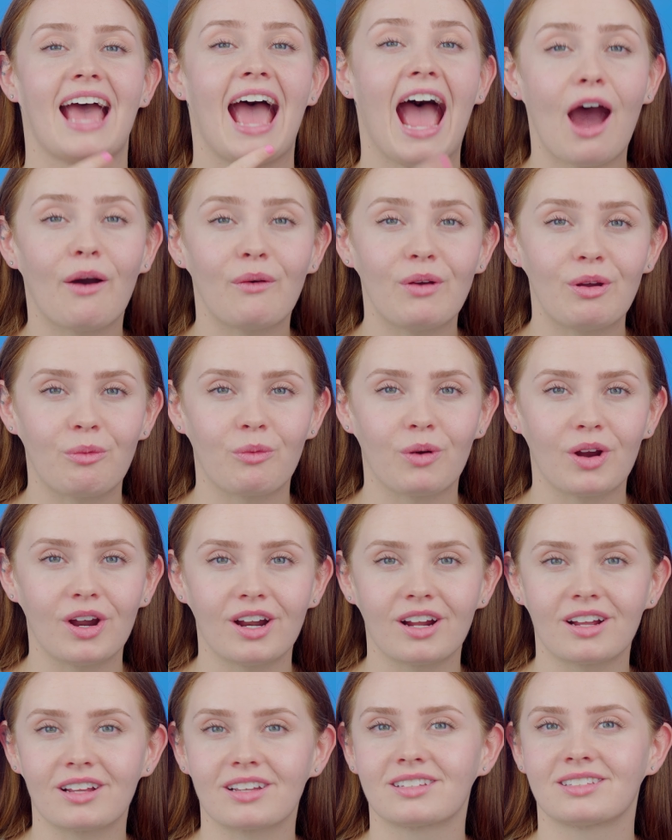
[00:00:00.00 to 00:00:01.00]
how it
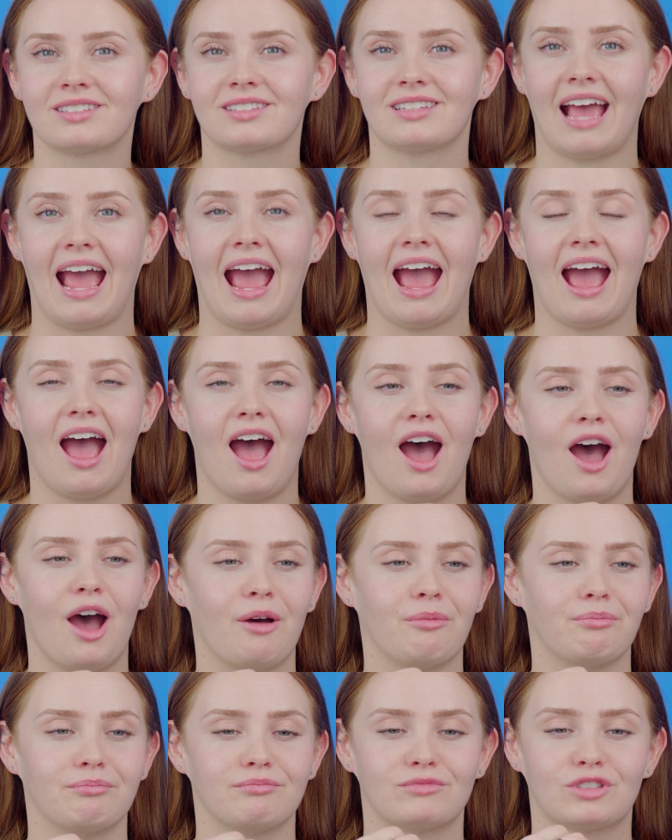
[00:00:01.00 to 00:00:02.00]
works,
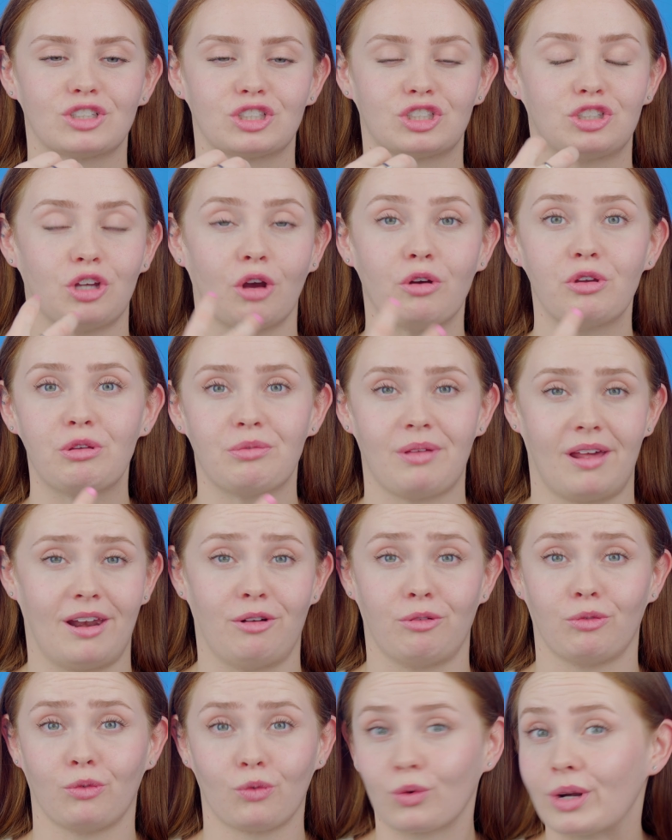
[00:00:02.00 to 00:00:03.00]
just show you that
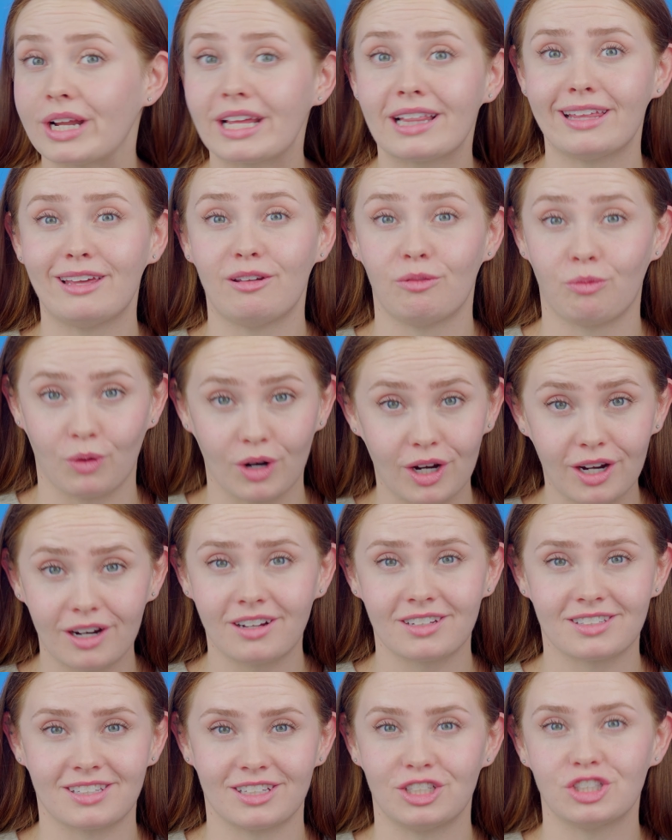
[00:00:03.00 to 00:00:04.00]
it really
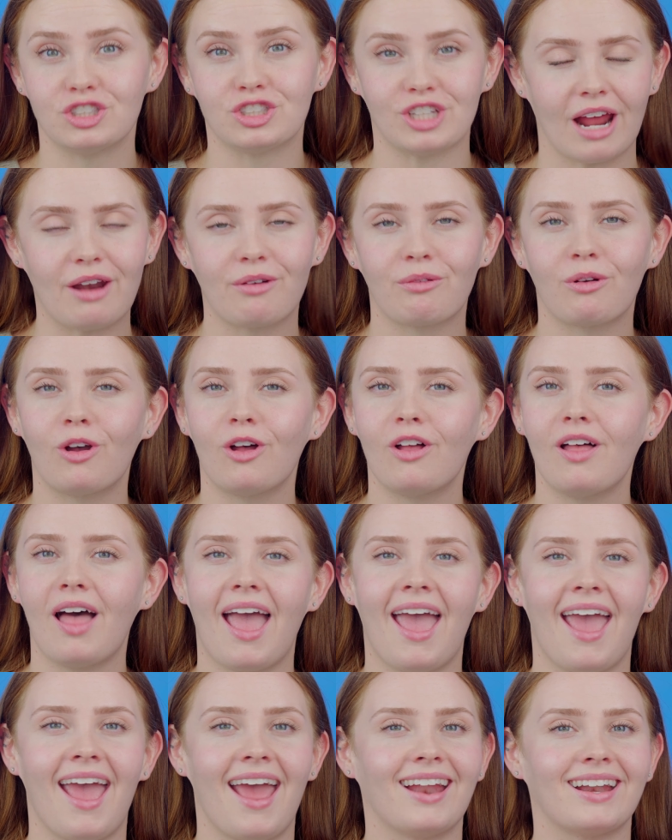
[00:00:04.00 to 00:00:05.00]
works in general
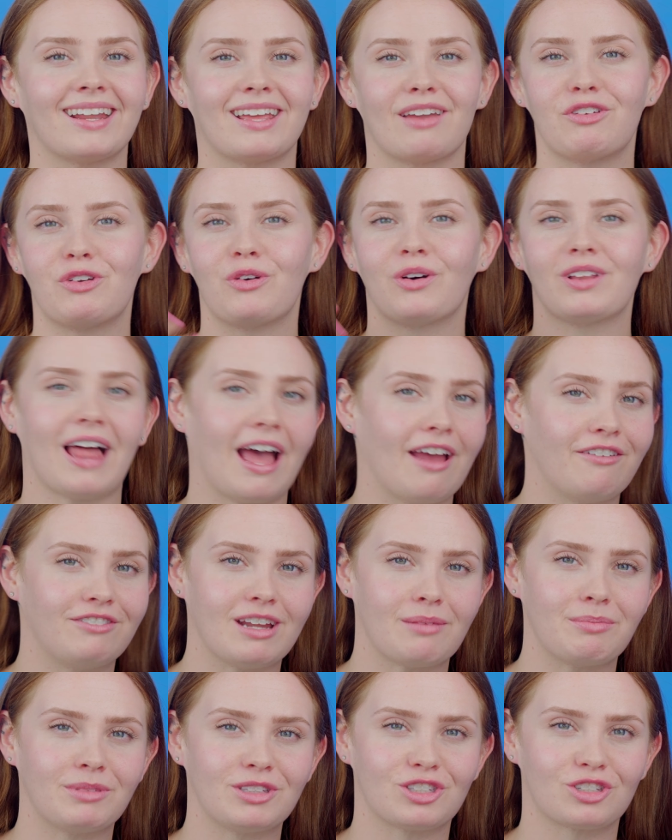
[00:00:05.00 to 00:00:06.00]
and give you a live
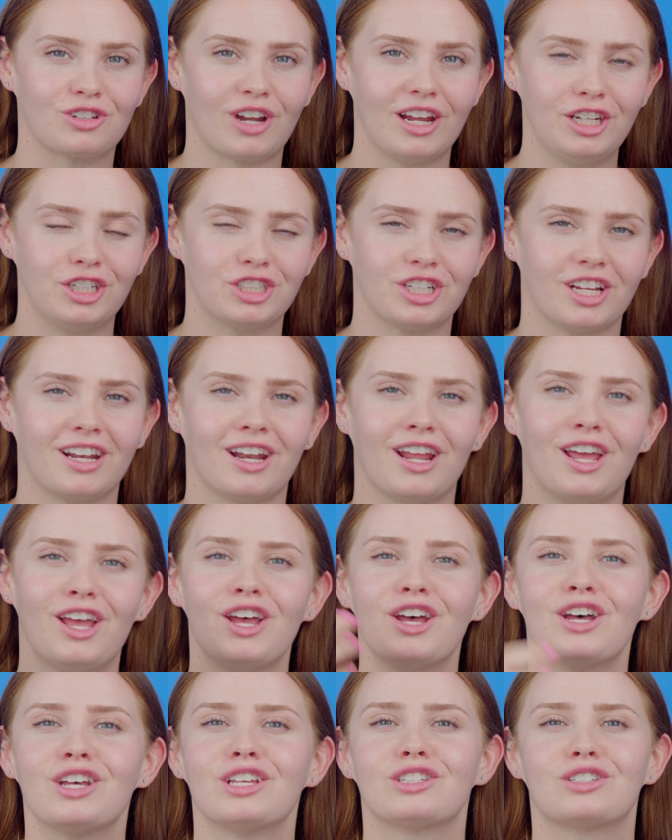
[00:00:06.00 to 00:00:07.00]
demonstration.
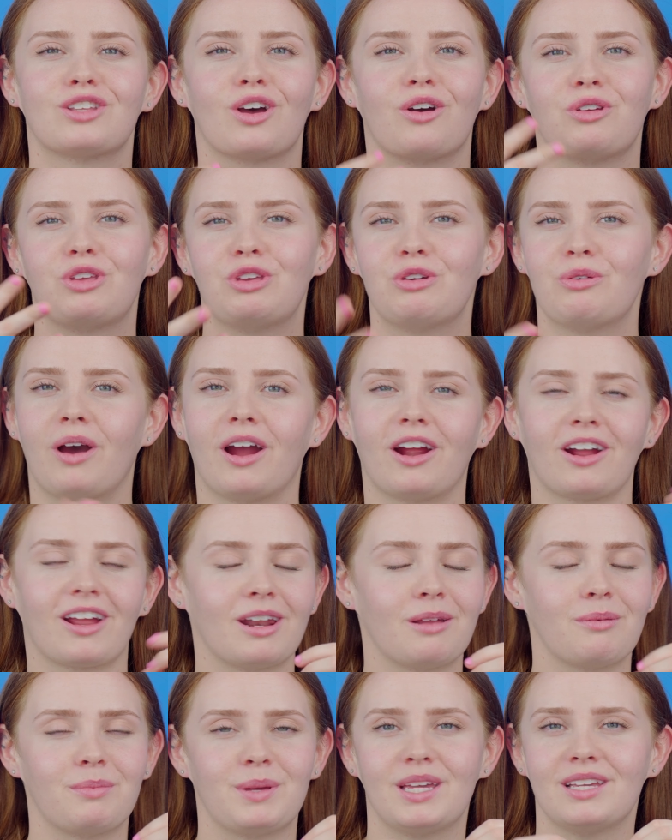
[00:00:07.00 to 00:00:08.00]
So you are
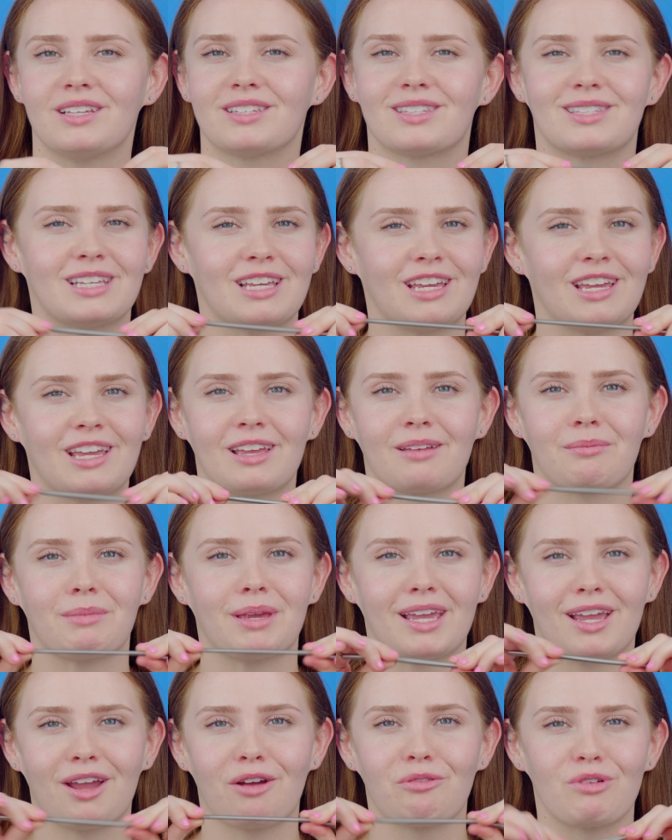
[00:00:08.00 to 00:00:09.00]
gonna be seeing
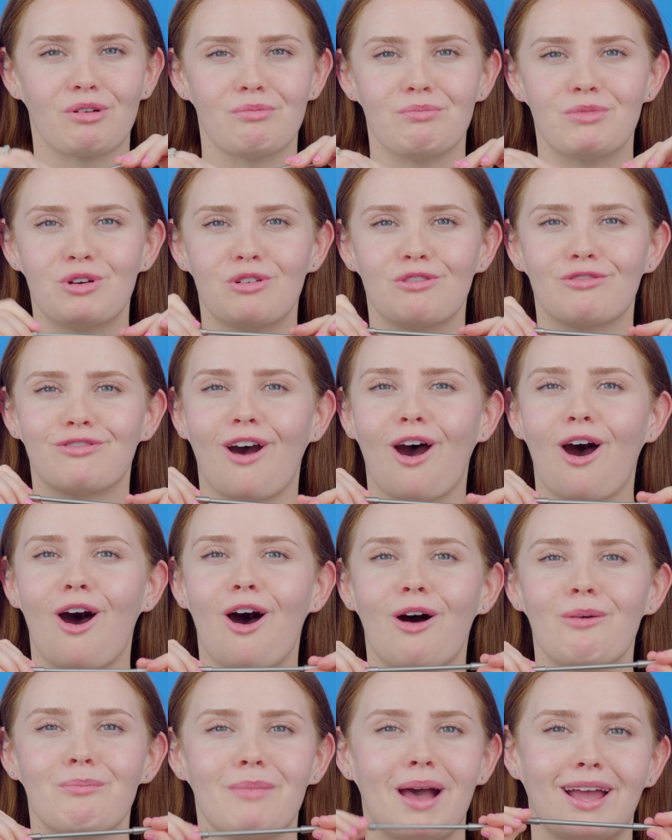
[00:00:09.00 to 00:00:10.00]
me remove
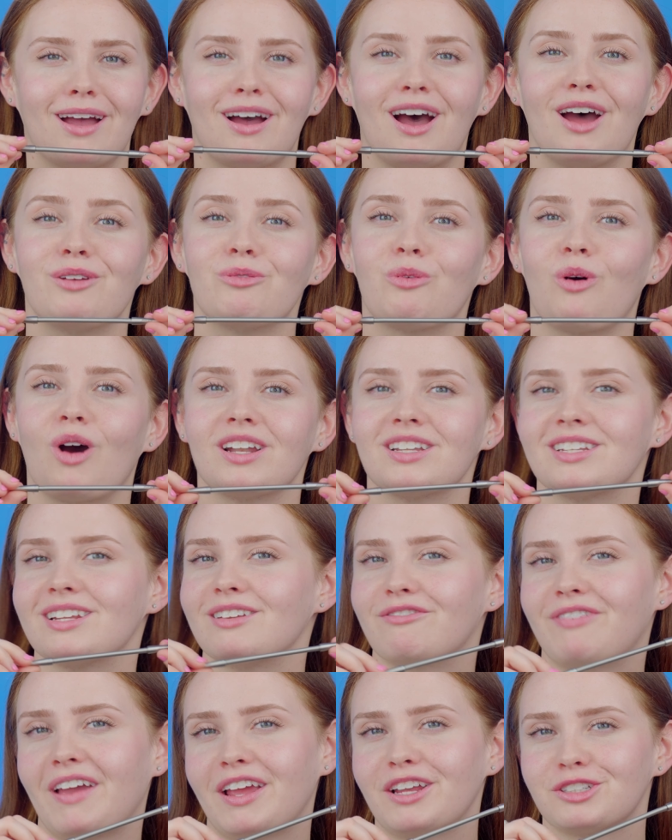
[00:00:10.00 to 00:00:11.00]
all my
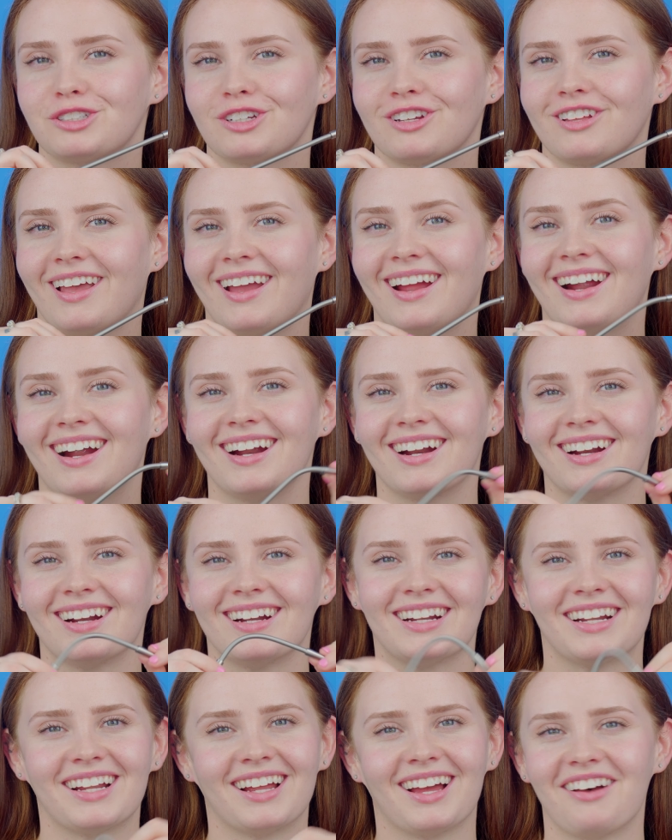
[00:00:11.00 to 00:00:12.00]
unwanted facial hair.
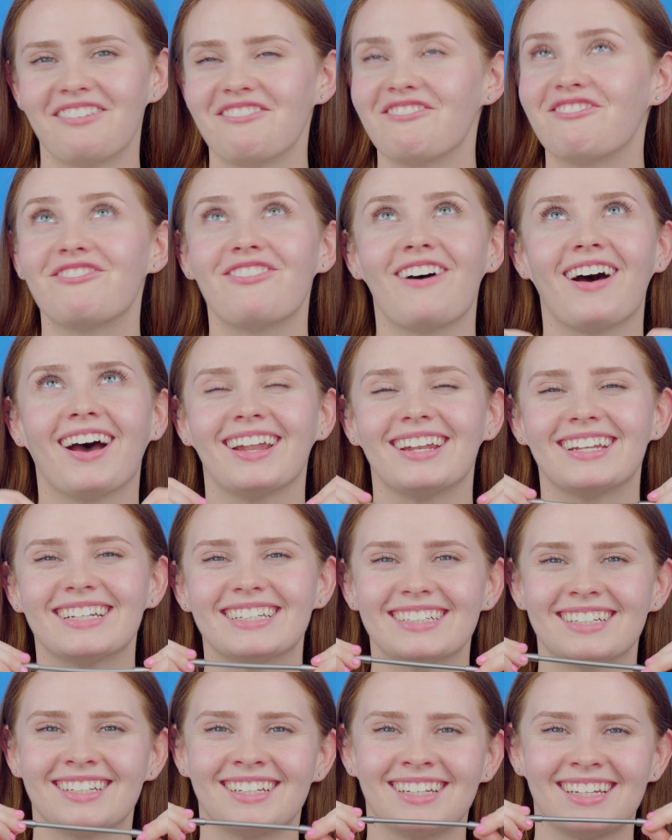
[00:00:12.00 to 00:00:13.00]
Fun.